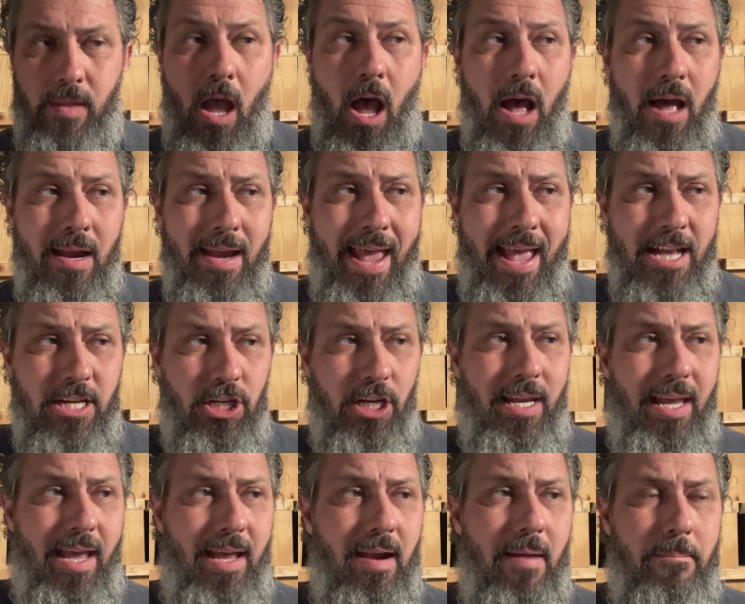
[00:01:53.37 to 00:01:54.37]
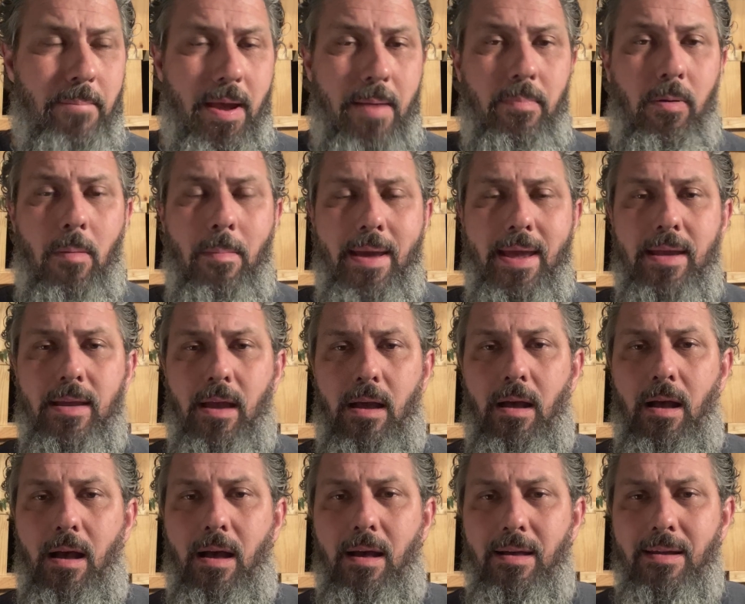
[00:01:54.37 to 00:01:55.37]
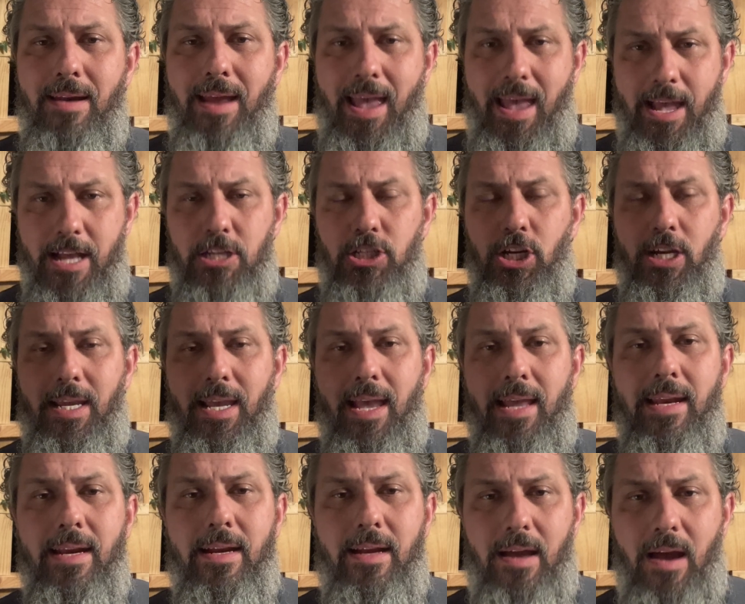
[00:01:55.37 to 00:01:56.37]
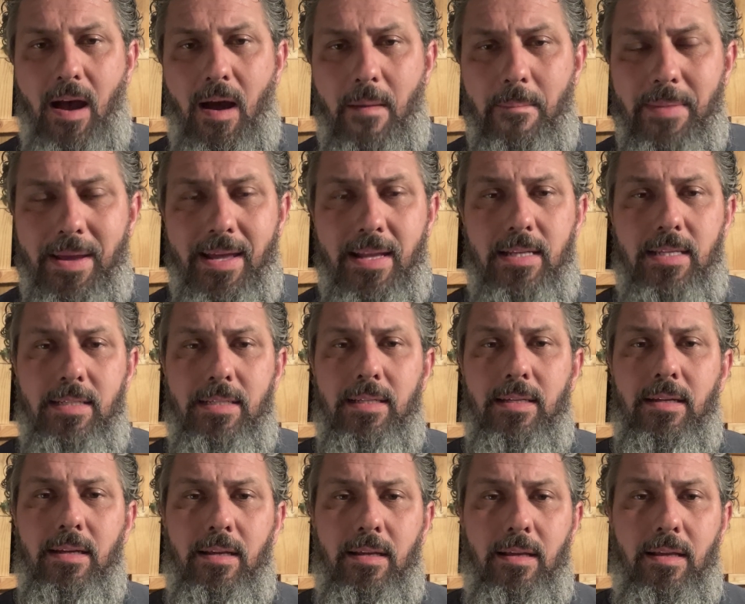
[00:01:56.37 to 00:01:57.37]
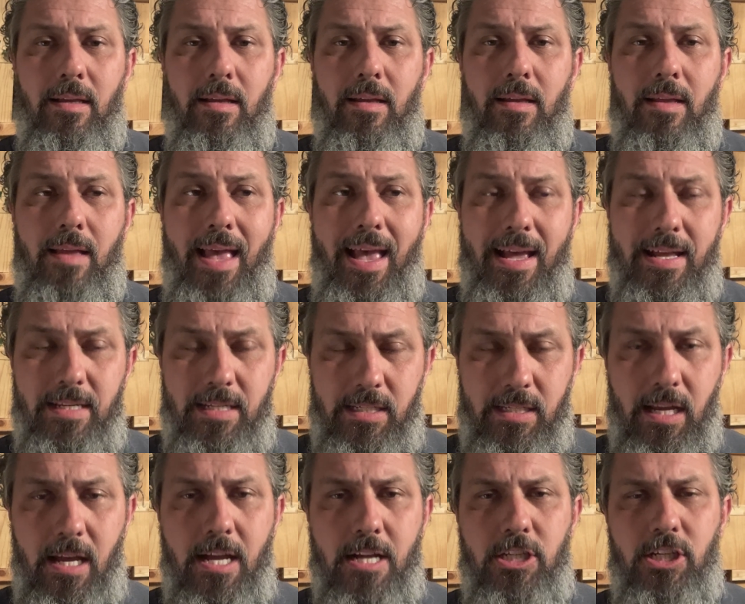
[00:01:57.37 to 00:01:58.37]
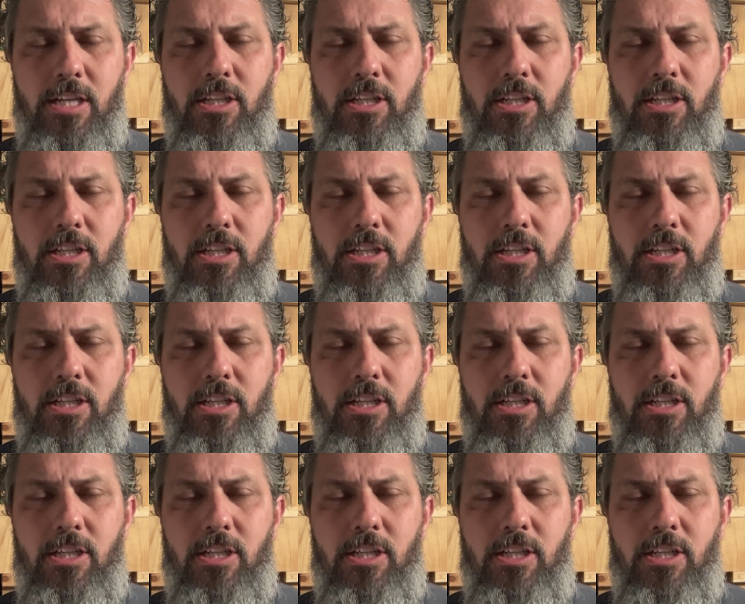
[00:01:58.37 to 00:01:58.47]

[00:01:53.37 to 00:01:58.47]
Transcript: Uneducated people make uneducated comments as such.